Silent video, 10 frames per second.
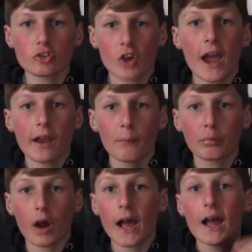track
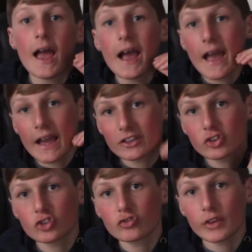brought
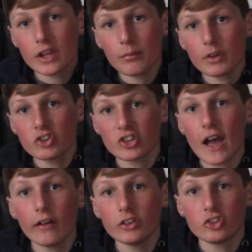extreme
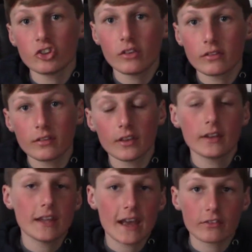challenges to the
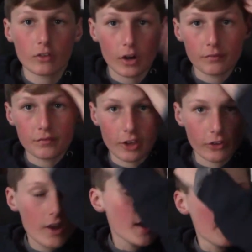NASCAR field.